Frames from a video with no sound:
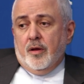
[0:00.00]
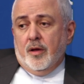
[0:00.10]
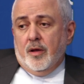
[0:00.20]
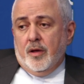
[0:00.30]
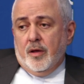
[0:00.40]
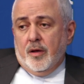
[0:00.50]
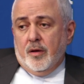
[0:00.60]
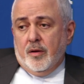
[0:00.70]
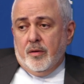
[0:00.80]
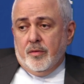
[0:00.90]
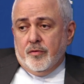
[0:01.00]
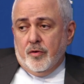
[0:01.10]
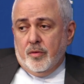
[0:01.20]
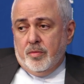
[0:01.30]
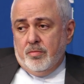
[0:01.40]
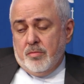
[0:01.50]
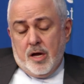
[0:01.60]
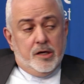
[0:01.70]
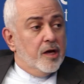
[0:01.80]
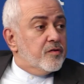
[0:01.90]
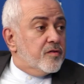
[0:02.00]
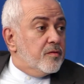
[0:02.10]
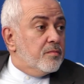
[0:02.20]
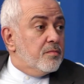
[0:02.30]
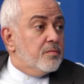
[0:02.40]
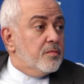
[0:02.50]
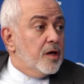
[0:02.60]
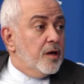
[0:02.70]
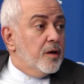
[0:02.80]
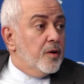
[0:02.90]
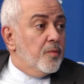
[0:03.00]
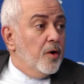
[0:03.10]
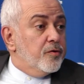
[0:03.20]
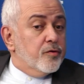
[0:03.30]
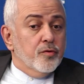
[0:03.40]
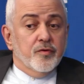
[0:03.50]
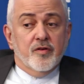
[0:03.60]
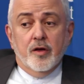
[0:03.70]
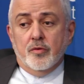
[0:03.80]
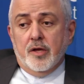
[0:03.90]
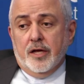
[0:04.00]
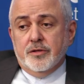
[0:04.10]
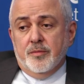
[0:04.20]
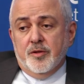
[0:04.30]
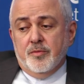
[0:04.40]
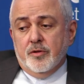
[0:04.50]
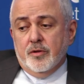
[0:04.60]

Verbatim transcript: So I guess he wants to stick to that commitment.